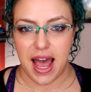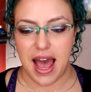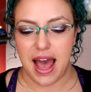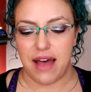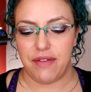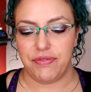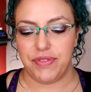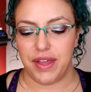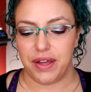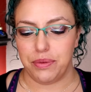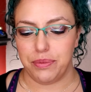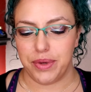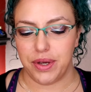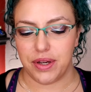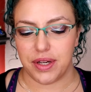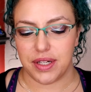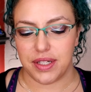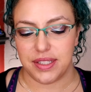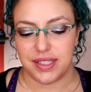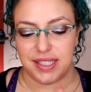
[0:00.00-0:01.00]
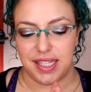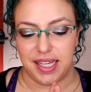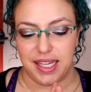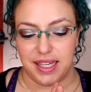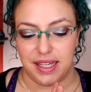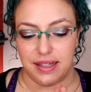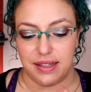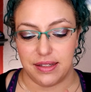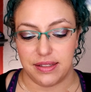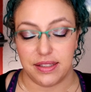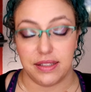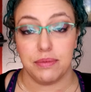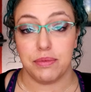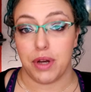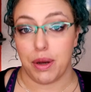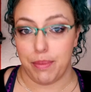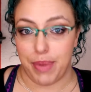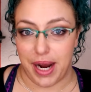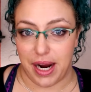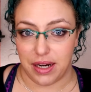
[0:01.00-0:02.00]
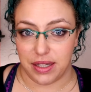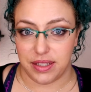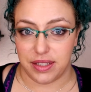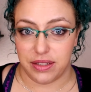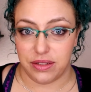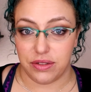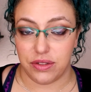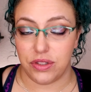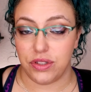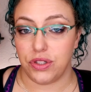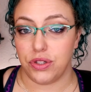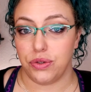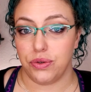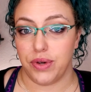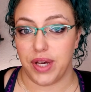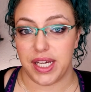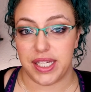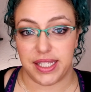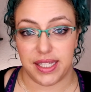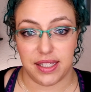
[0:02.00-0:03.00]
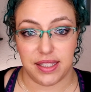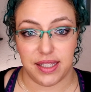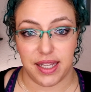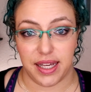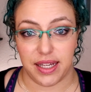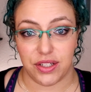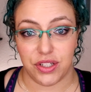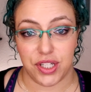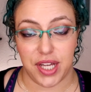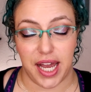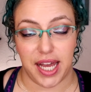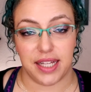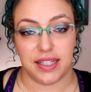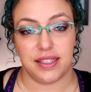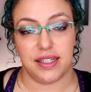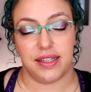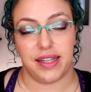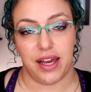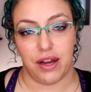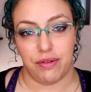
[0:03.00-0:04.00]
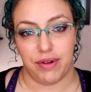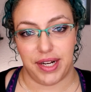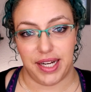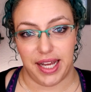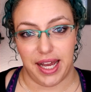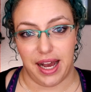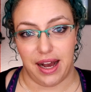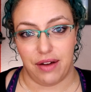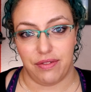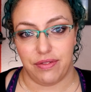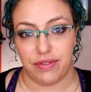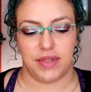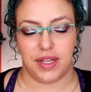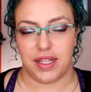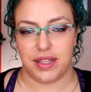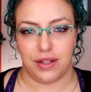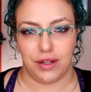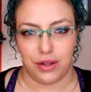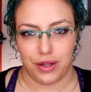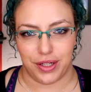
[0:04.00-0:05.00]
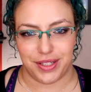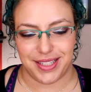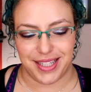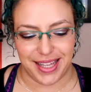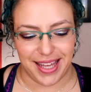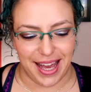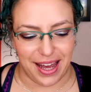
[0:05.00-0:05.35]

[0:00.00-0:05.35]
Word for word: and then we are gonna see some comparisons to existing shades that they already have in the Looxi